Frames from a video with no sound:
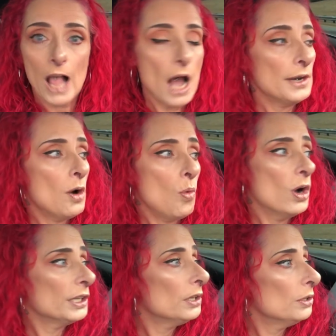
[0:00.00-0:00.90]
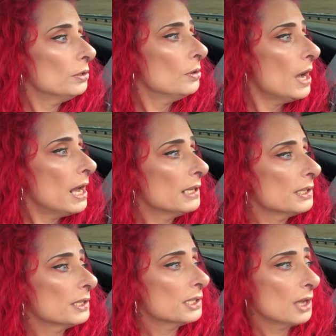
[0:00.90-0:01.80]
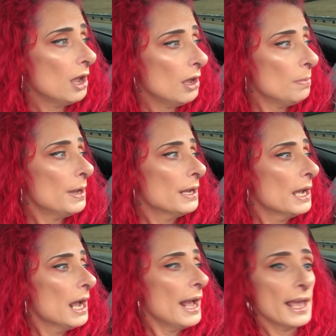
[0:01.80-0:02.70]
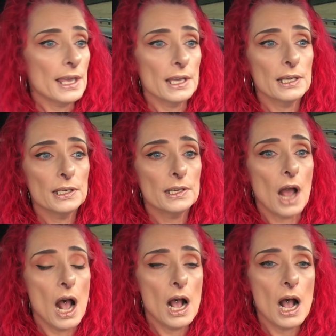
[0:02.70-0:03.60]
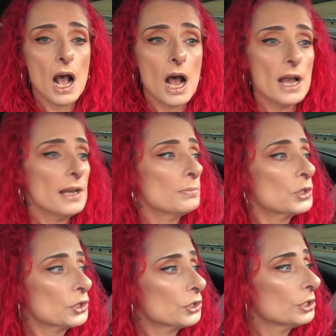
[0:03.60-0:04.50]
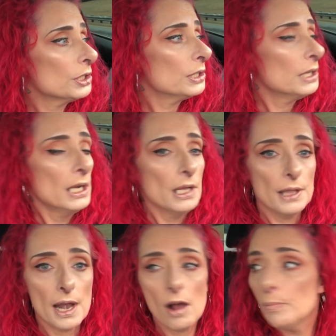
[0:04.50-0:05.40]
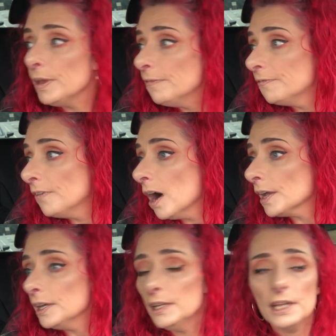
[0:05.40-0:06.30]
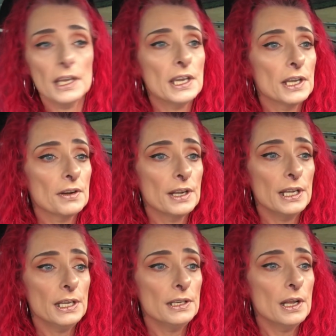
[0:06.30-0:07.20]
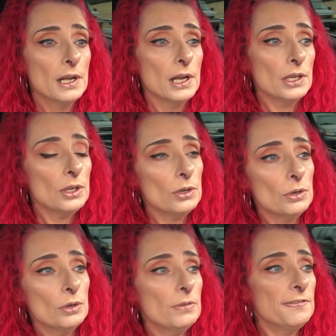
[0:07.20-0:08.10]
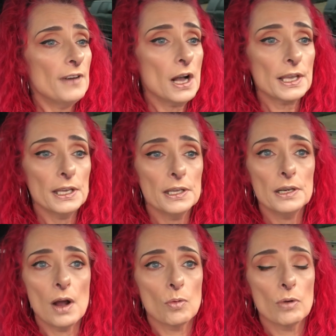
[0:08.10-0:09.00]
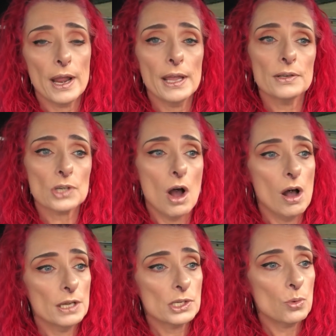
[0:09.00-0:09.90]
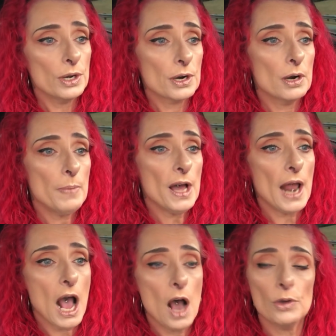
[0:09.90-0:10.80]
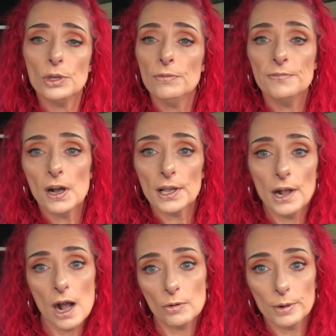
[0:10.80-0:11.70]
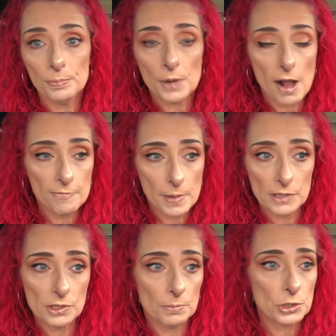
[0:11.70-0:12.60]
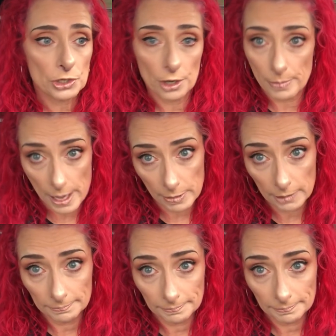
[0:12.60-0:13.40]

I don't want you as a sub. And I'm sure that I'll be fucking hearing you fucking rant on Twitter about how you fucking got ripped off by some sugar baby.